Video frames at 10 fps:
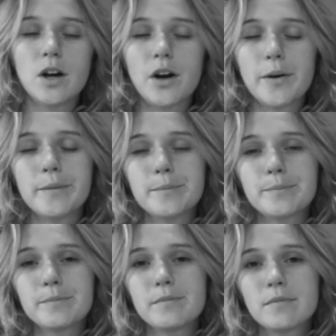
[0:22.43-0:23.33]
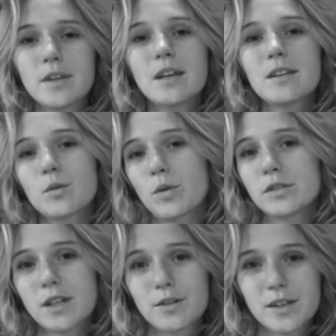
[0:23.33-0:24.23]
um, get the
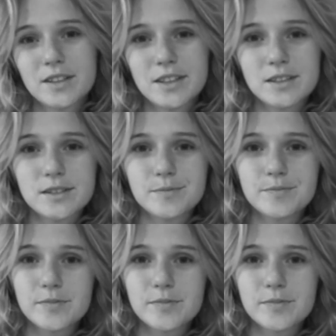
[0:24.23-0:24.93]
words out at least.